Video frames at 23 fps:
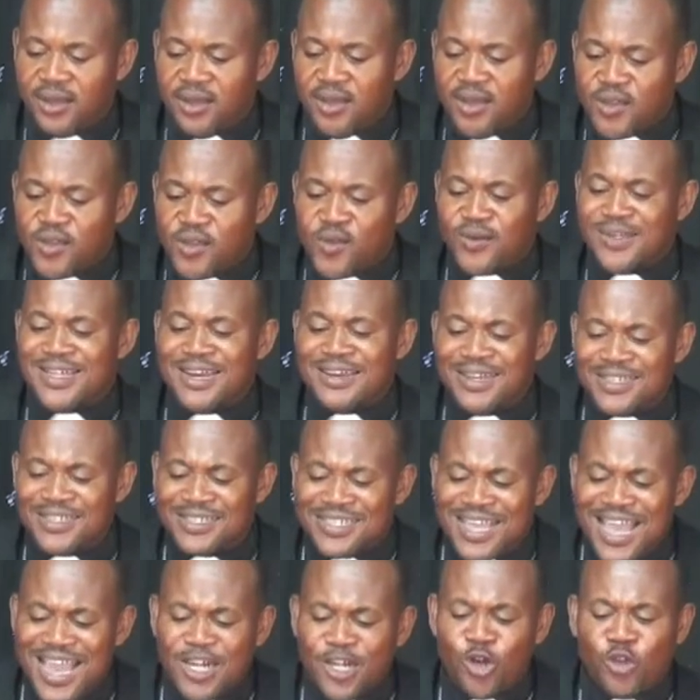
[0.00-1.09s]
So they
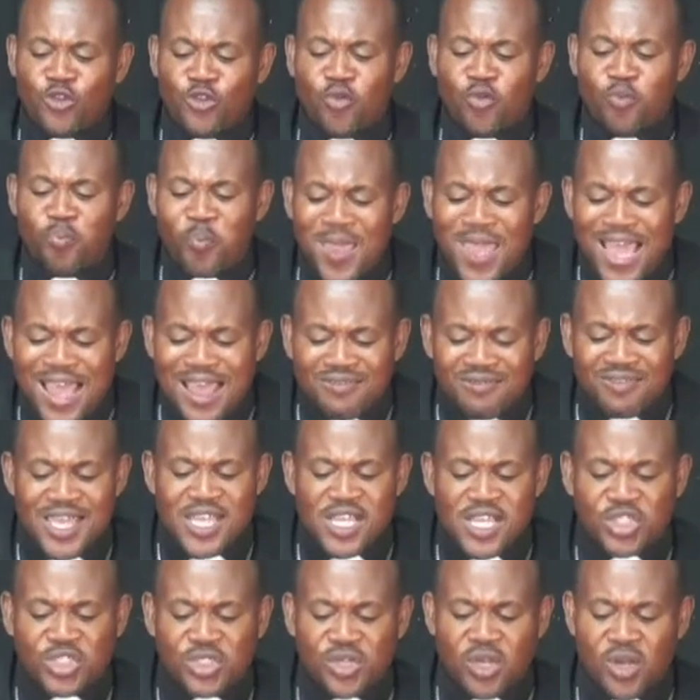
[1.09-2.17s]
decide not to pay
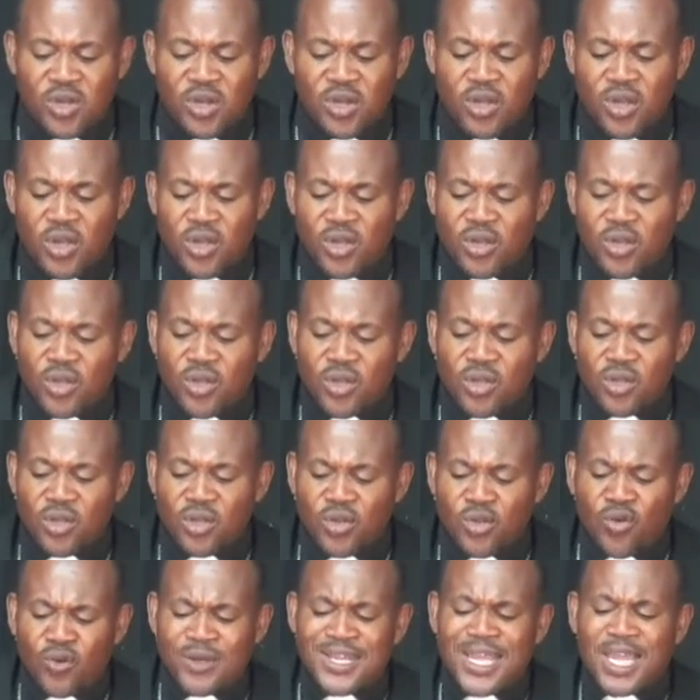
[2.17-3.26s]
attention
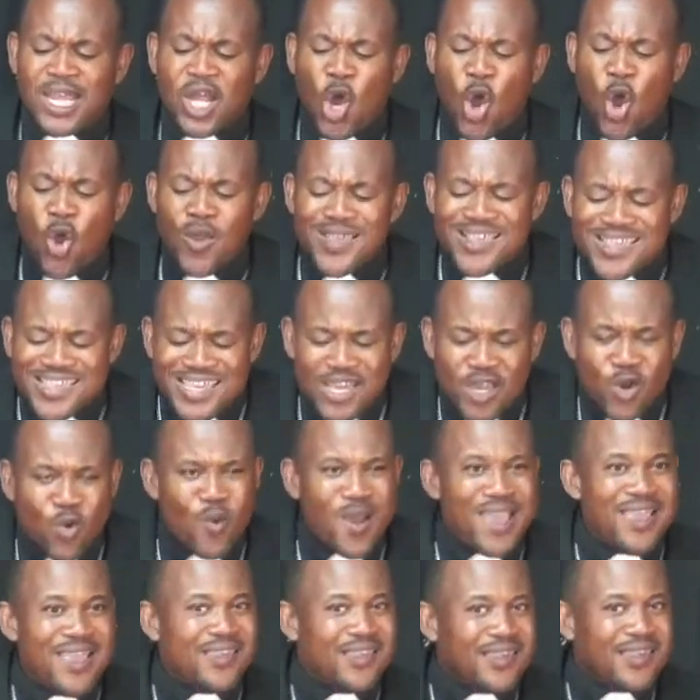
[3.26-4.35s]
to the
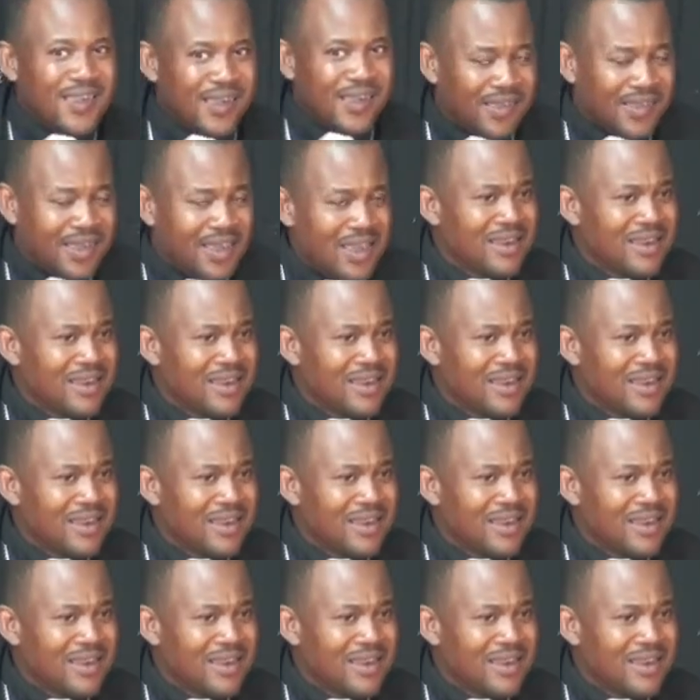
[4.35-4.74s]
consequences.